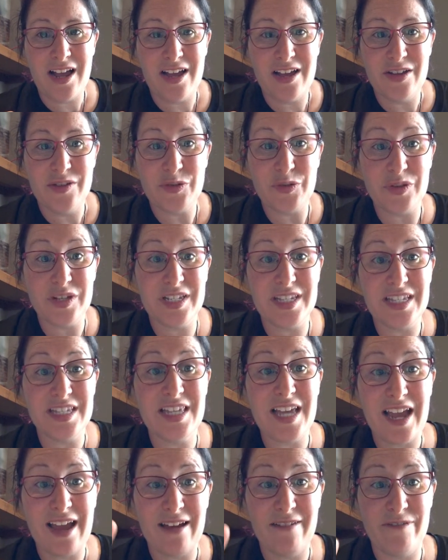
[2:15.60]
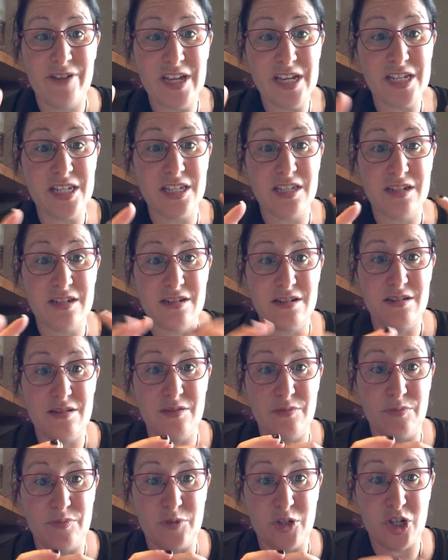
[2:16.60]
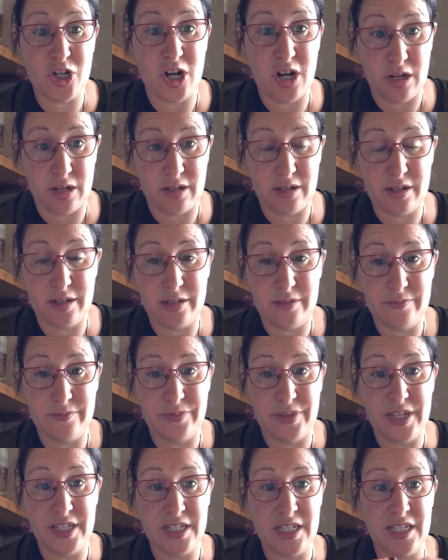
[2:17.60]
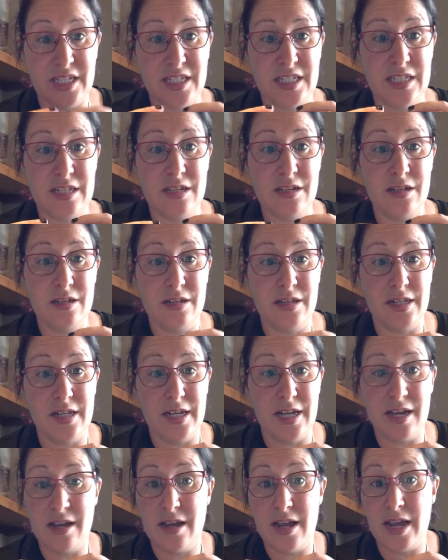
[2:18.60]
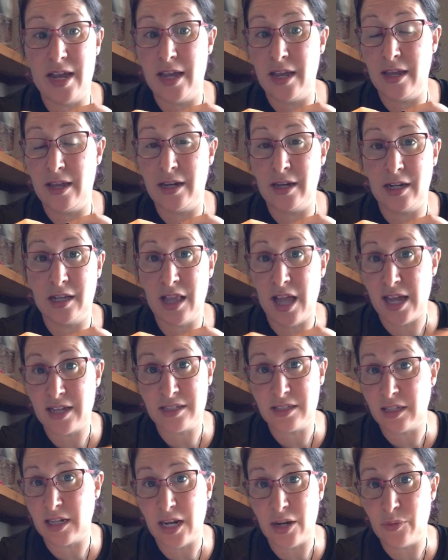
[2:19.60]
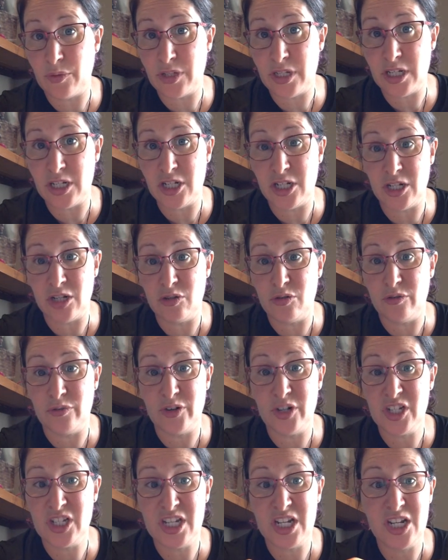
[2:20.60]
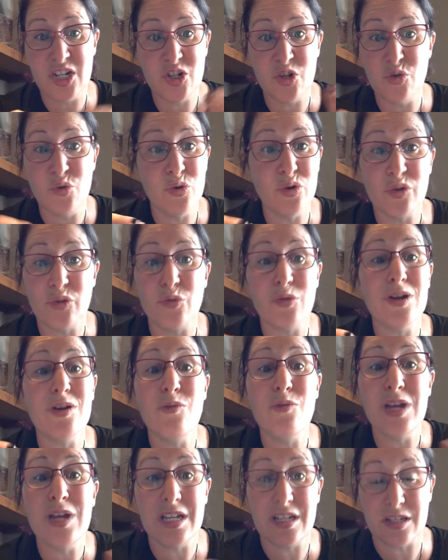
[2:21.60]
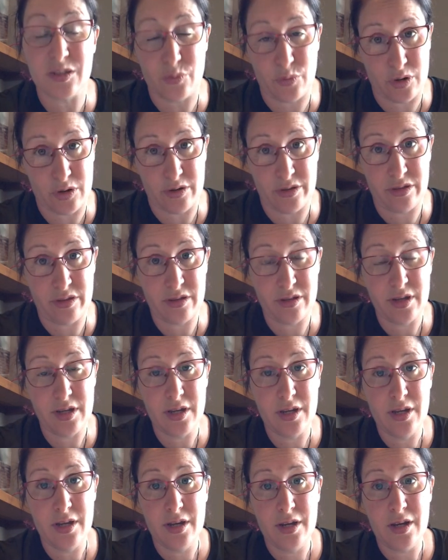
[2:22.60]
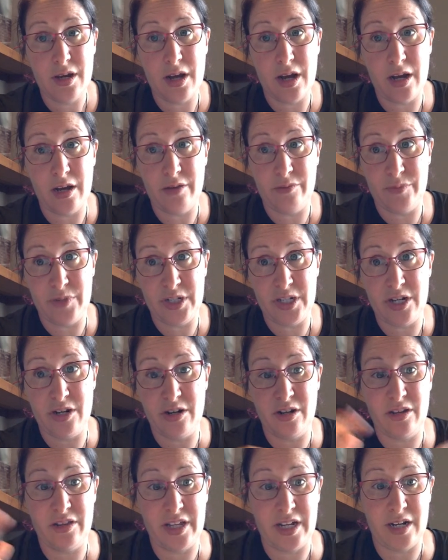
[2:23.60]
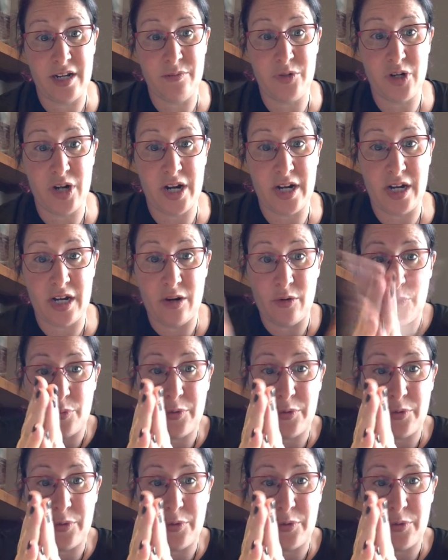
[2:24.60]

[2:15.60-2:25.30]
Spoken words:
So this is the heaviest chunk. This is in a class that I would teach in university, 2 or 3 weeks worth of material that I'm trying to